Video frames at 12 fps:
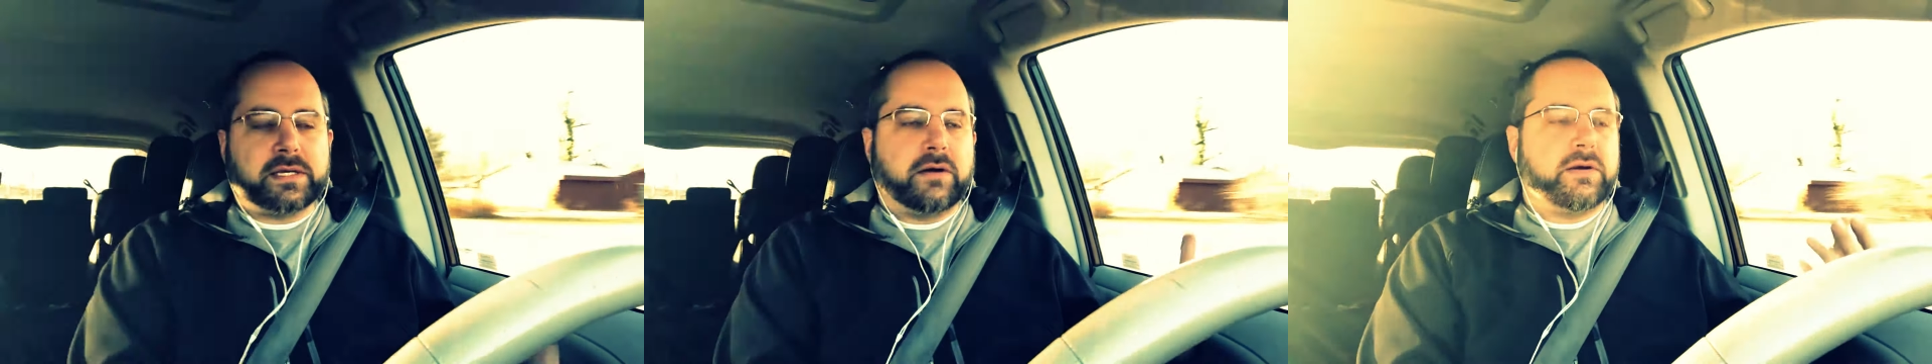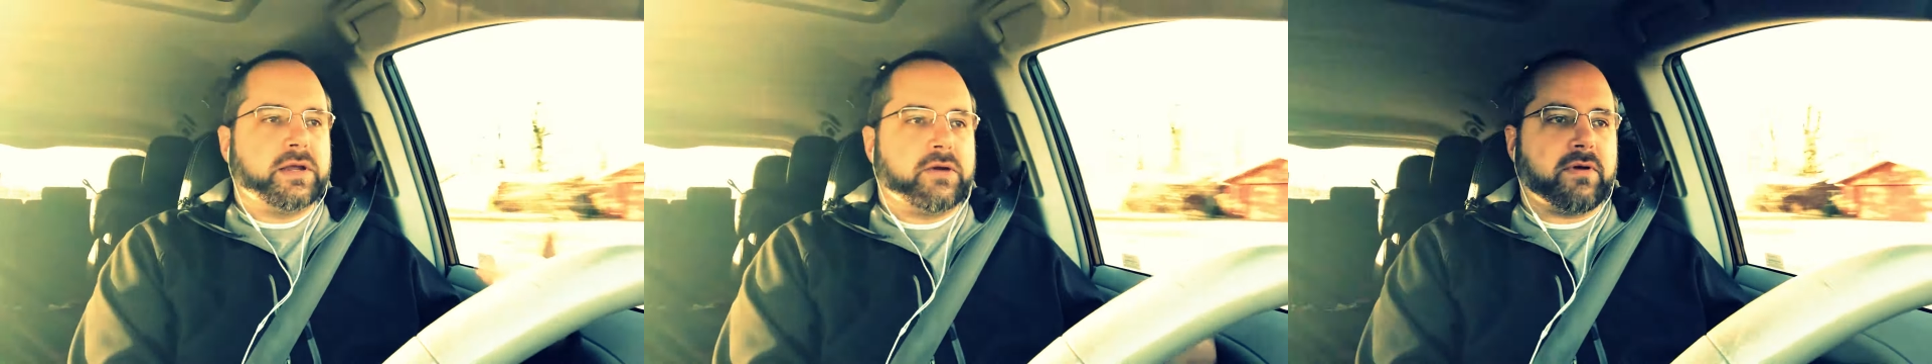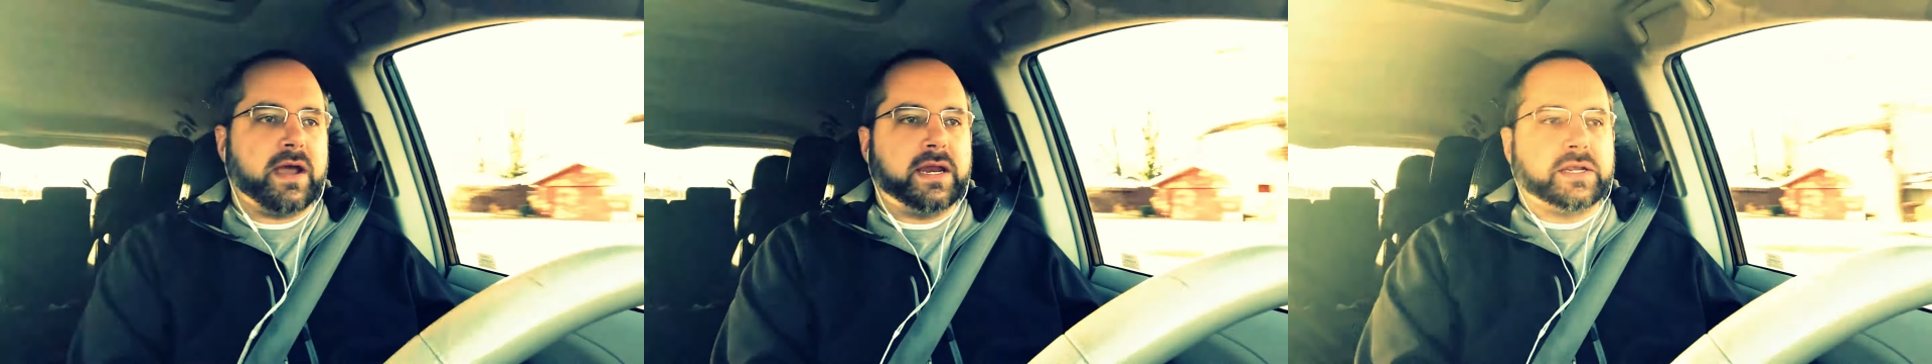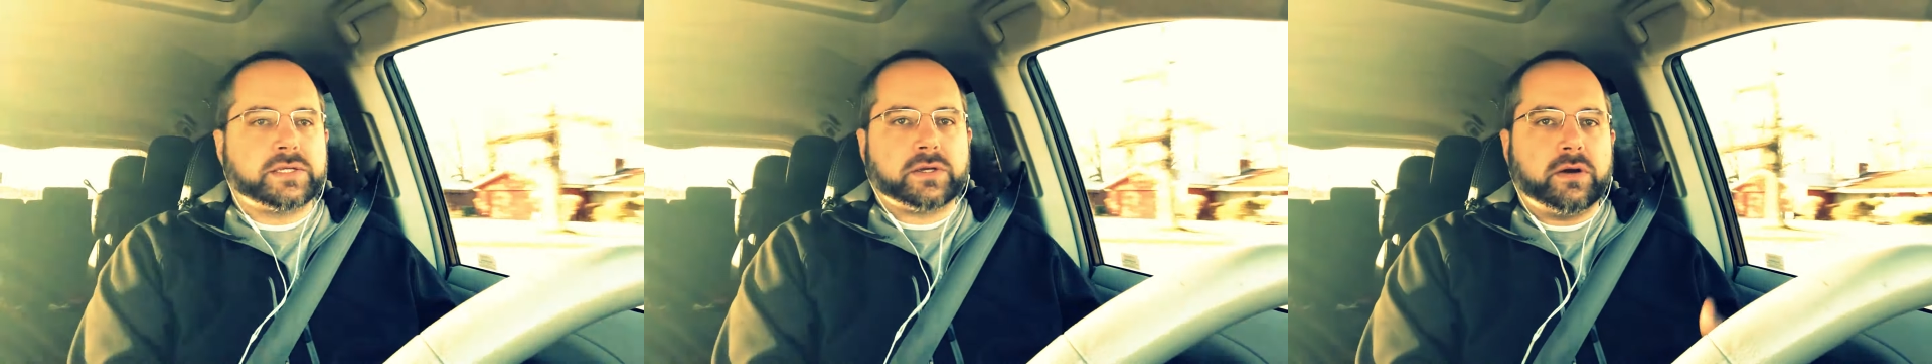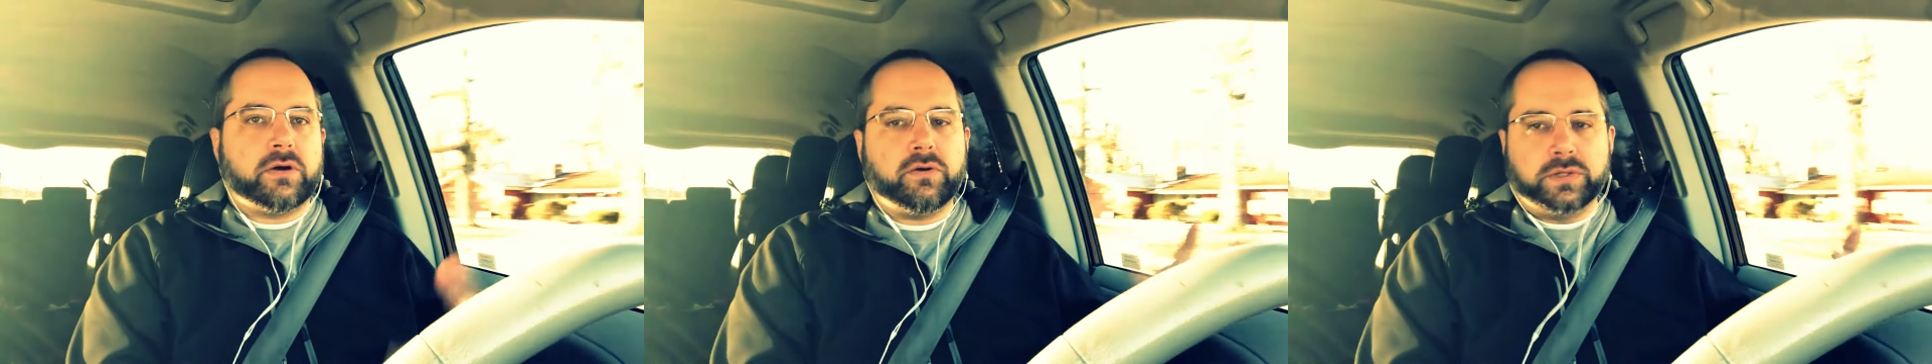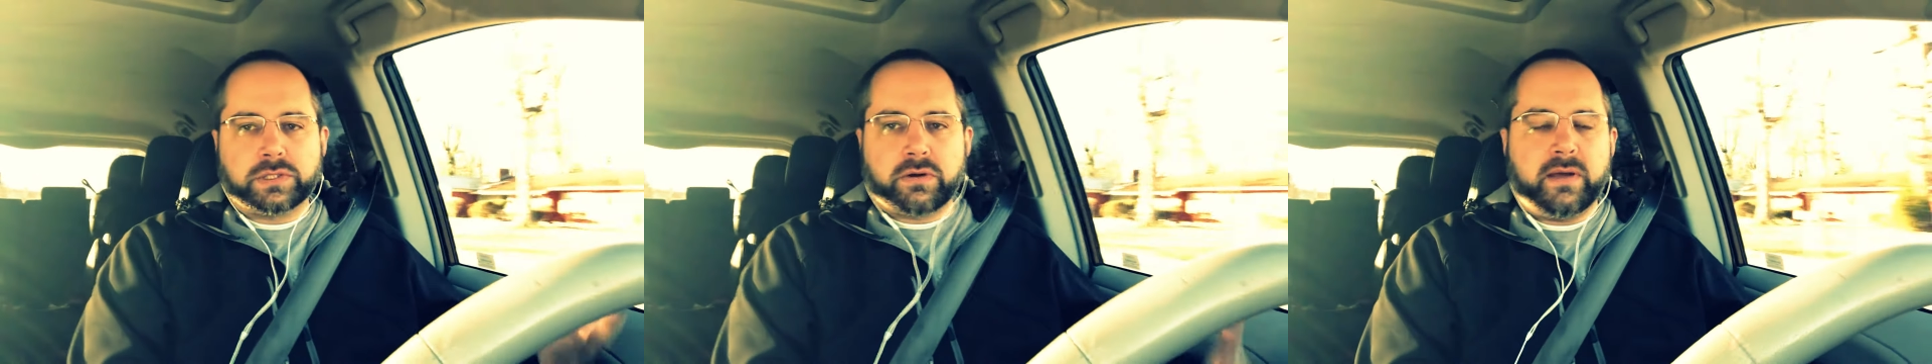already created. So your
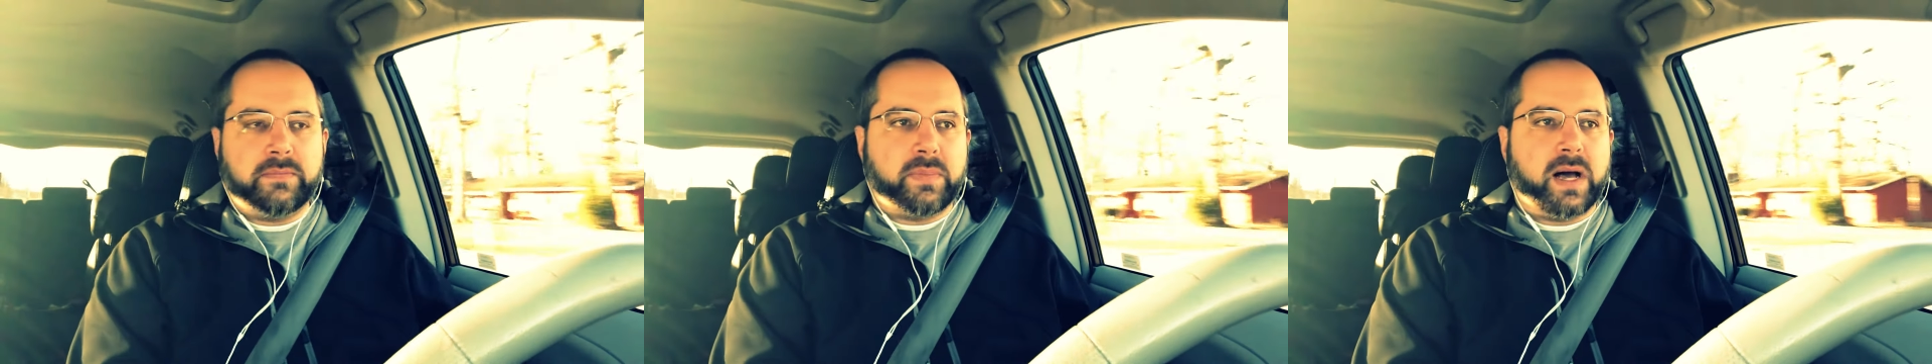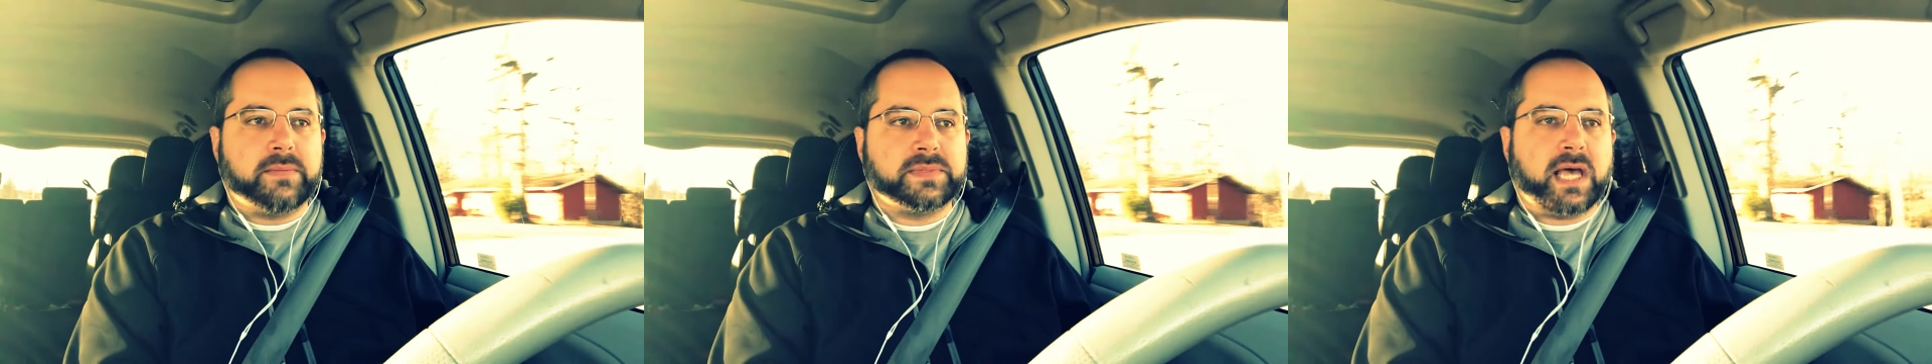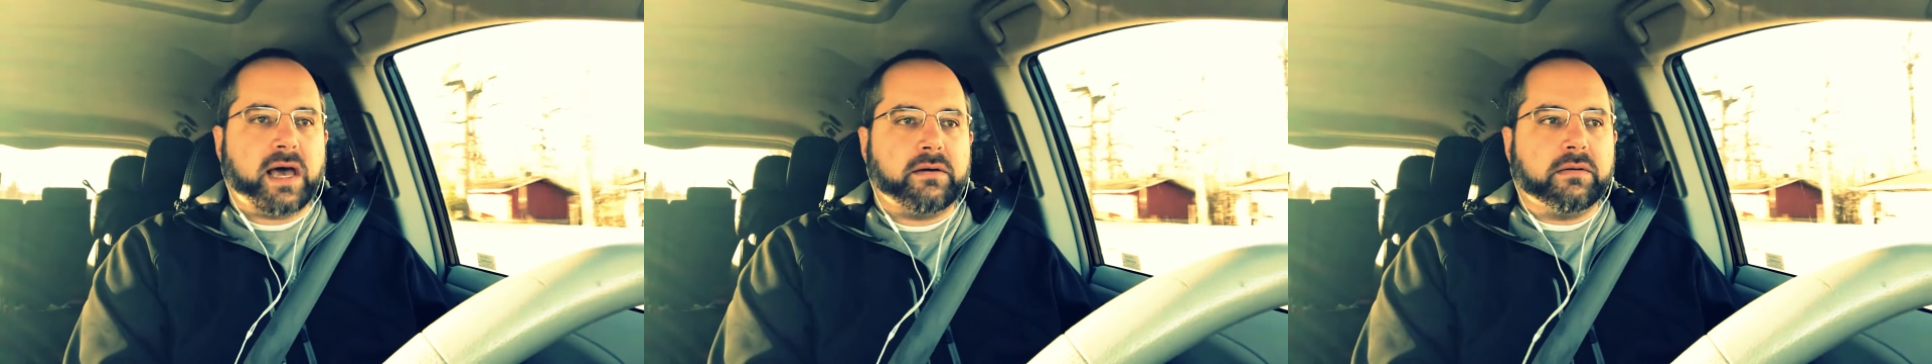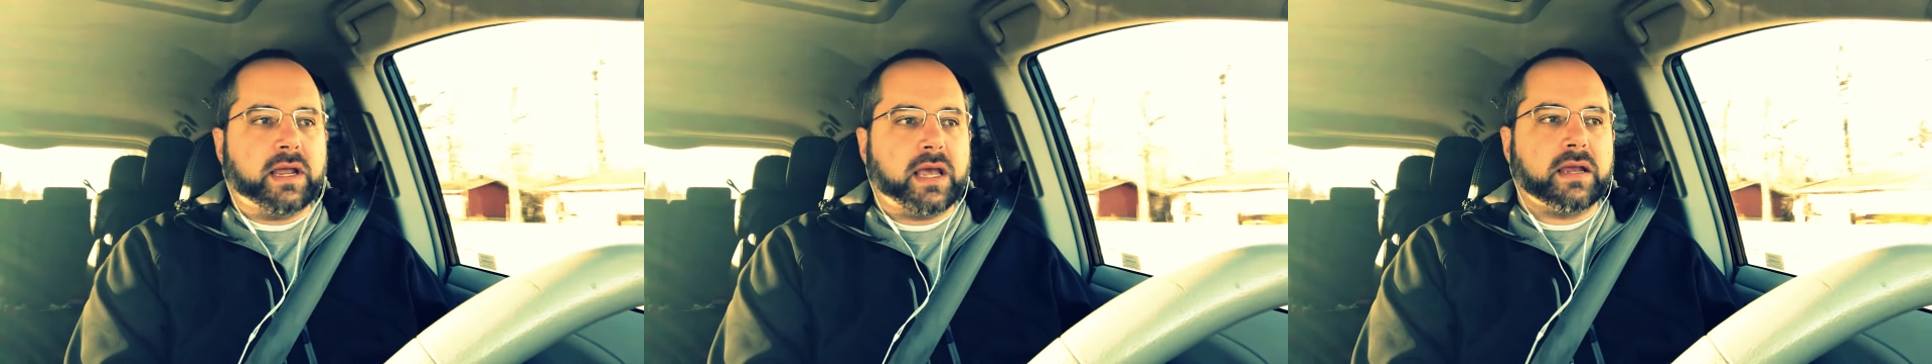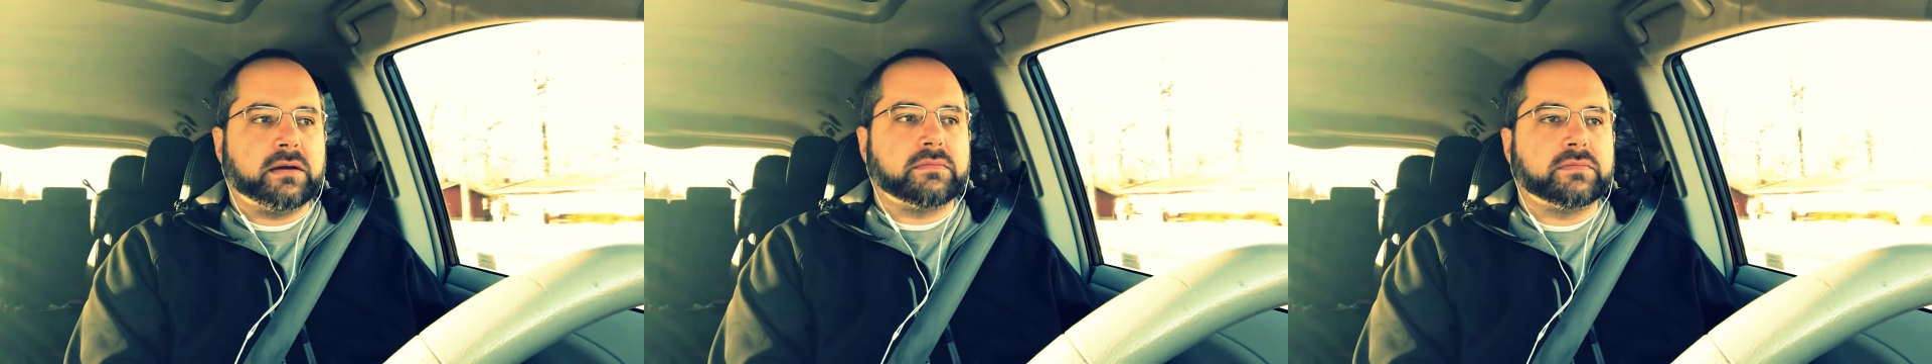whole script bombs out and